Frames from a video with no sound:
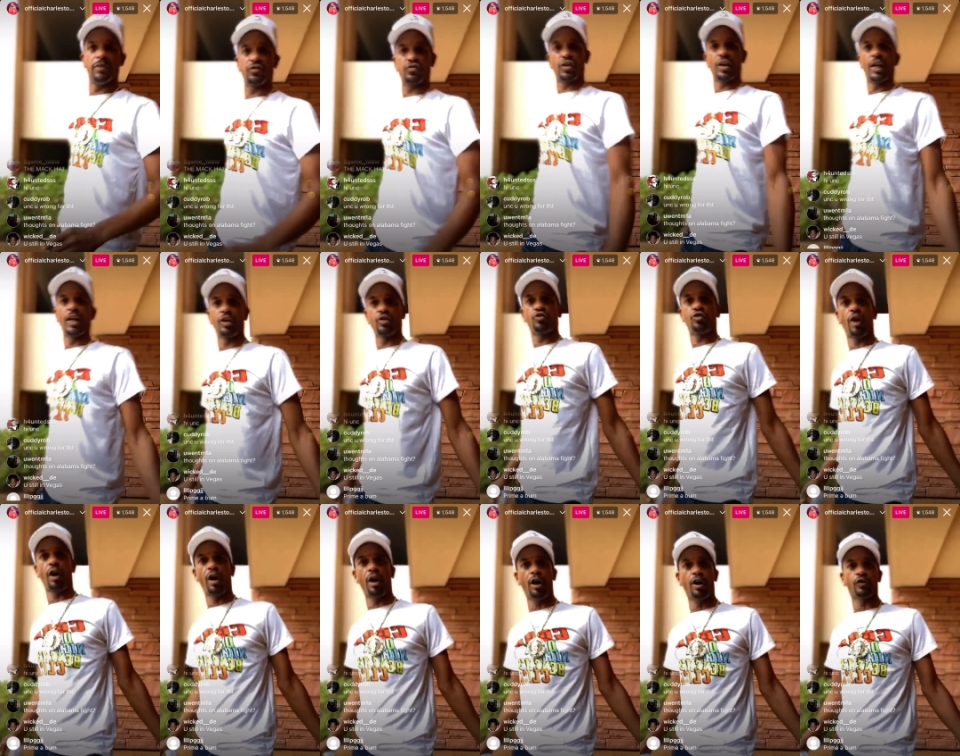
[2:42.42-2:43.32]
been saying
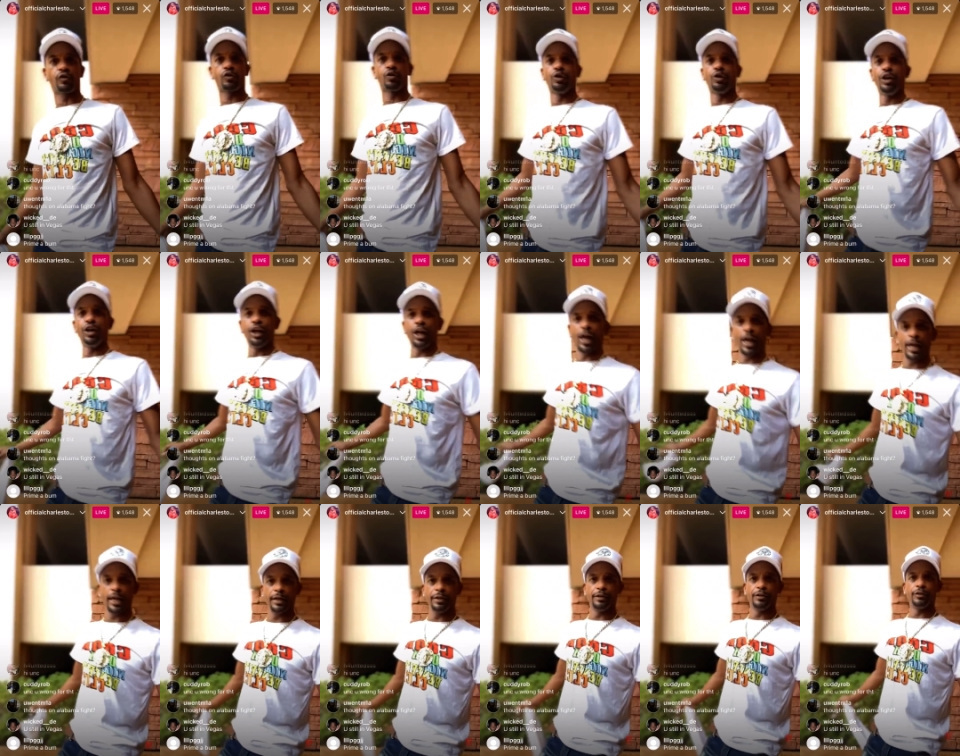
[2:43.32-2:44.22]
Charleston,
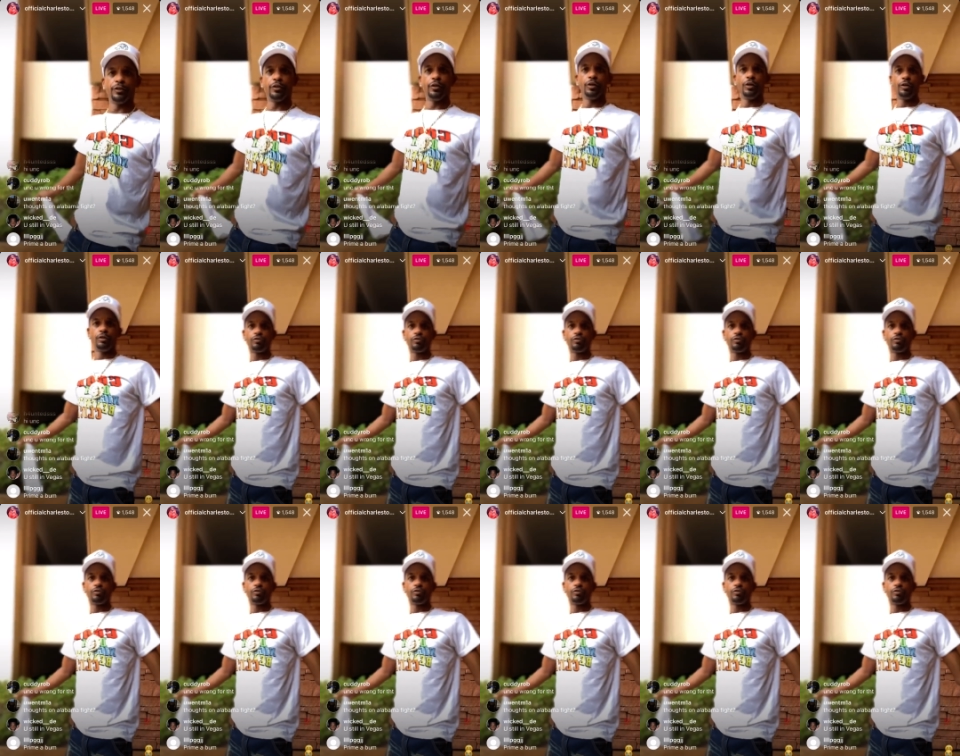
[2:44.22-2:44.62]
Adin,